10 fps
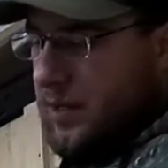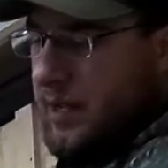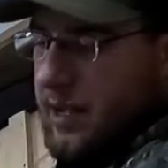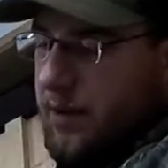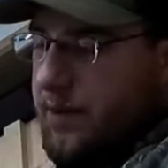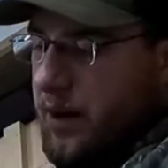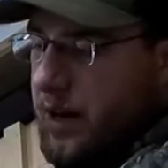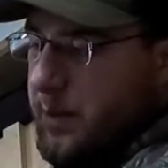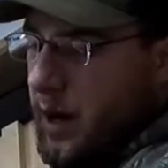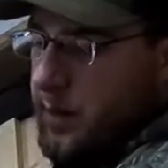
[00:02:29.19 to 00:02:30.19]
You got your
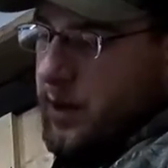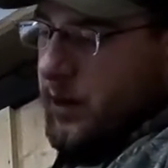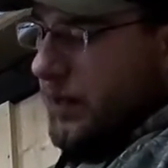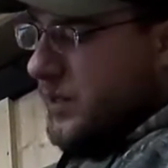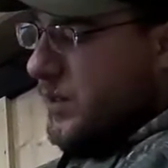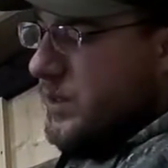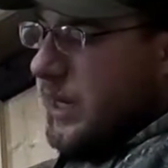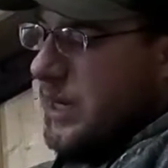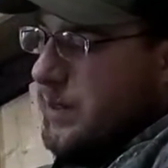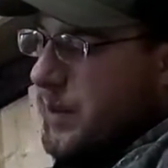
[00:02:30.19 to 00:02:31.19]
front compartment, you got two
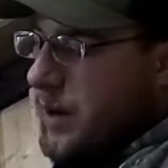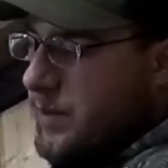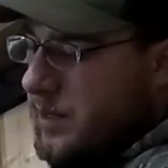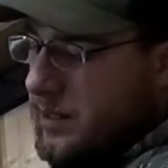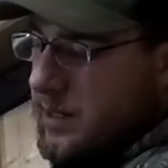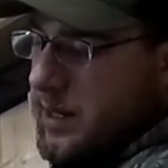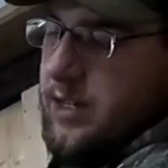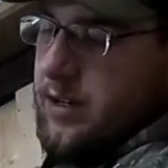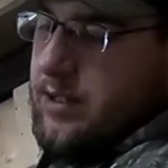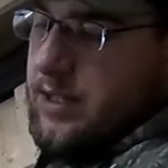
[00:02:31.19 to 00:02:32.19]
side compartments.
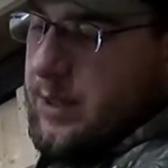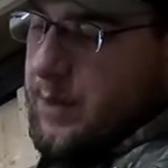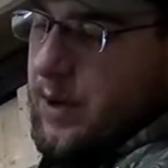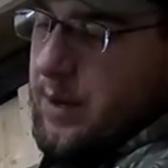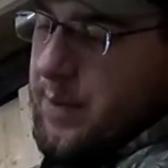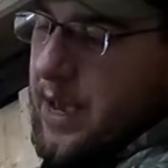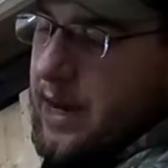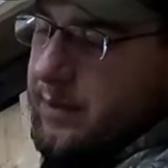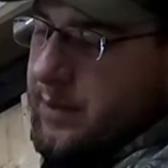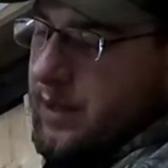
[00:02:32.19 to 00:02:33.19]
This here is a zipper on the
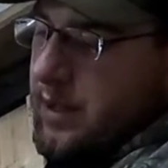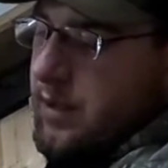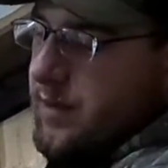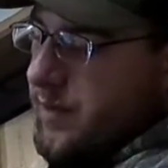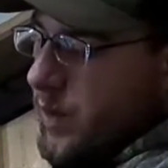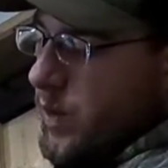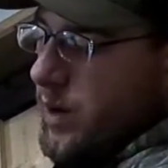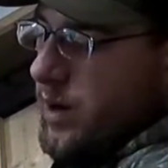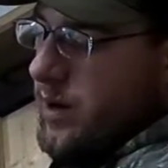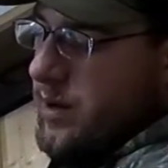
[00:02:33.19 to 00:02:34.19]
bottom
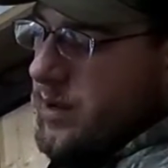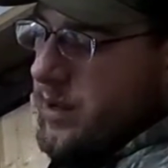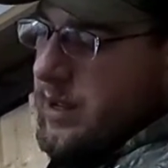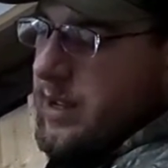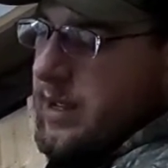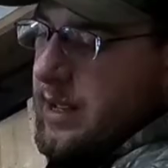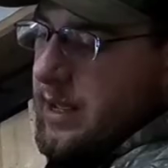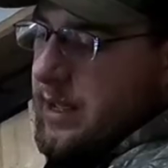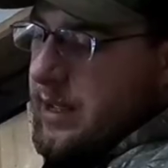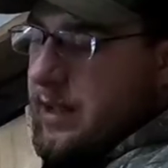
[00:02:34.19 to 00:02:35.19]
for
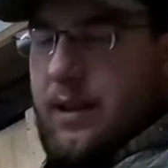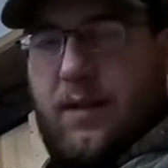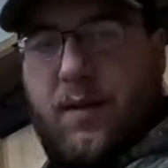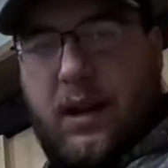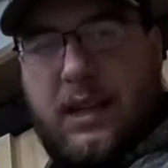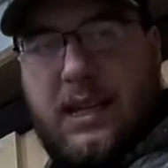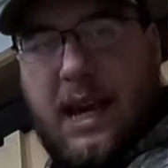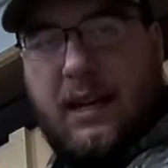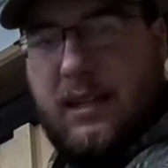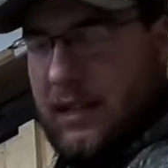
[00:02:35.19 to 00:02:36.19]
easy
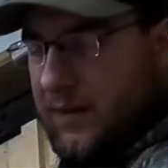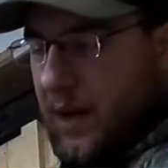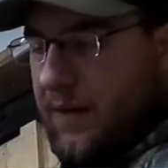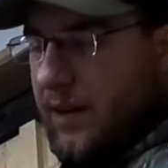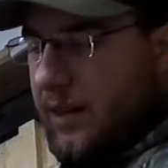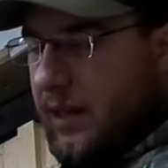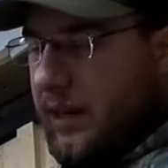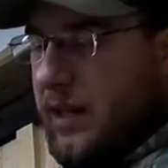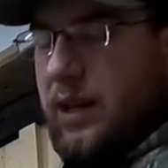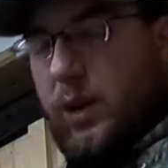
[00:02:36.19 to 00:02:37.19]
access. If you have
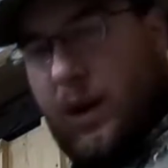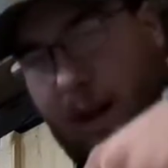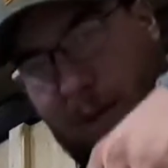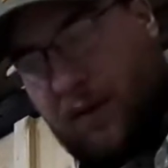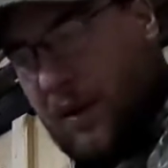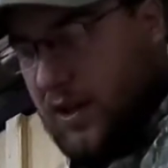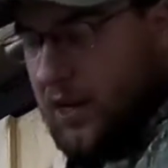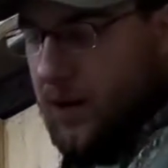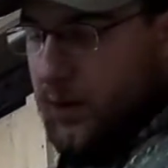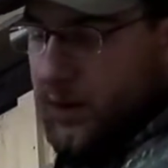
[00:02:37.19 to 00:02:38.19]
anything you don't got to be
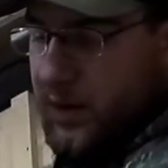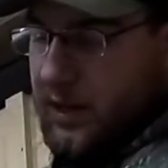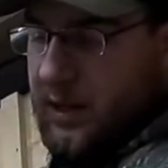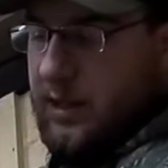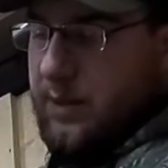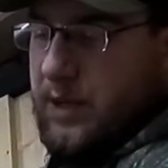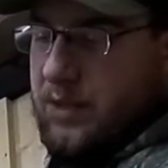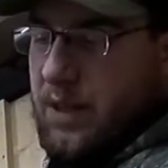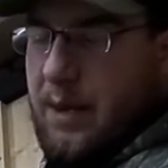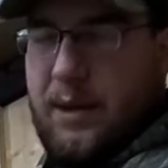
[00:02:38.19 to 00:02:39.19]
reaching out, you can just unzip
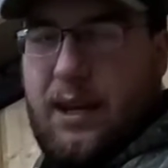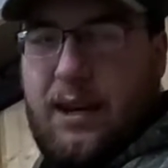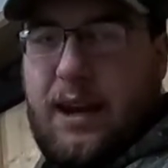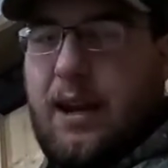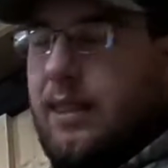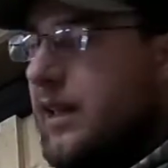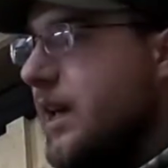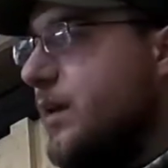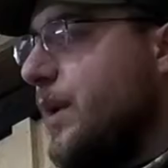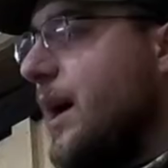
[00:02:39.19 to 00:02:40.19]
this flap and get into anything
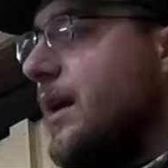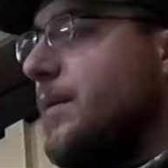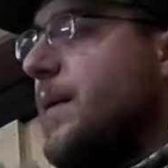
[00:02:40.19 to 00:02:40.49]
on the bottom.